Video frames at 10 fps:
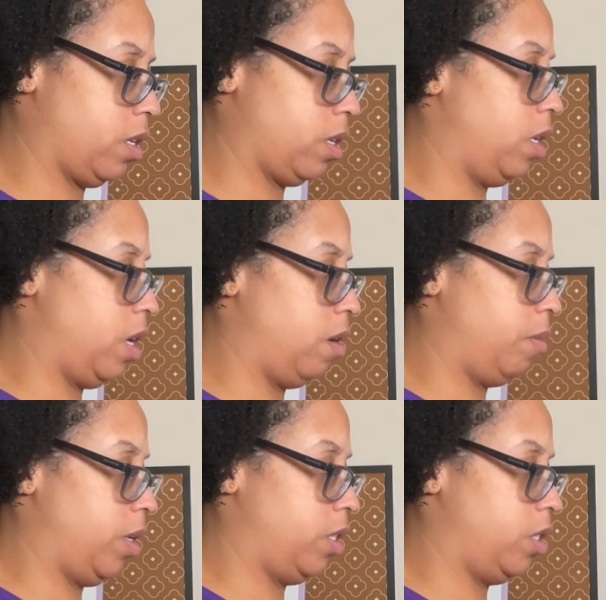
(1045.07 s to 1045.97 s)
the
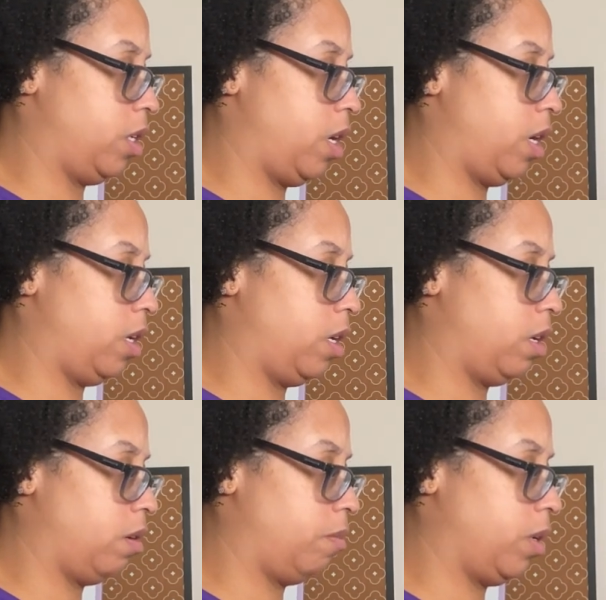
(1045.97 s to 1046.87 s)
image and
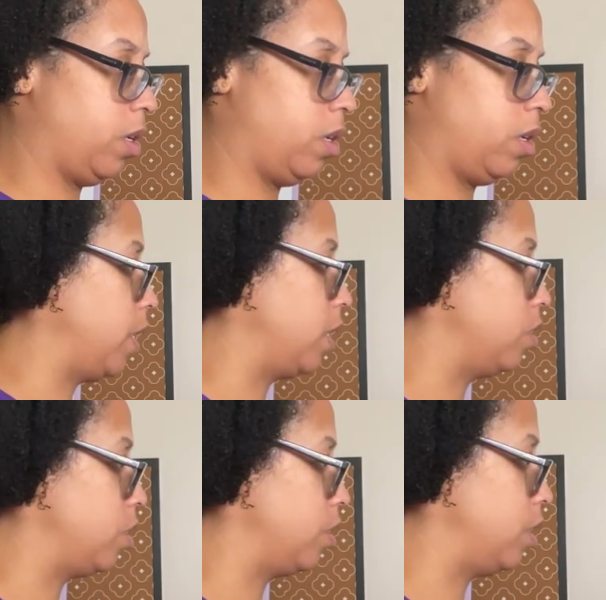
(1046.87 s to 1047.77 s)
making
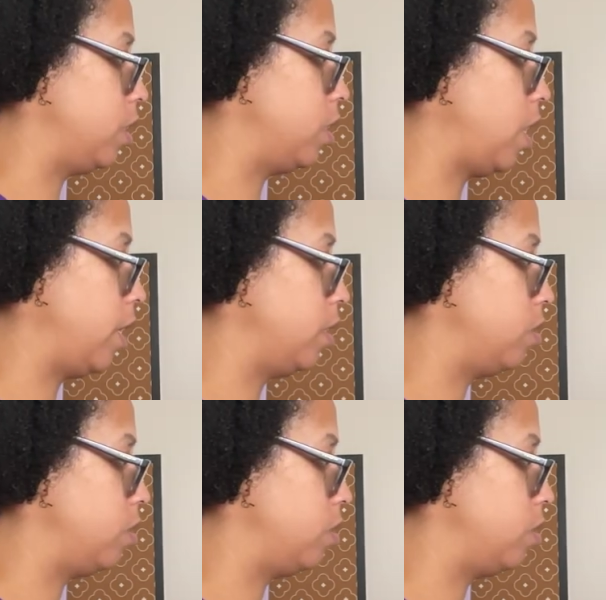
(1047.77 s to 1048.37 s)
sure it's sized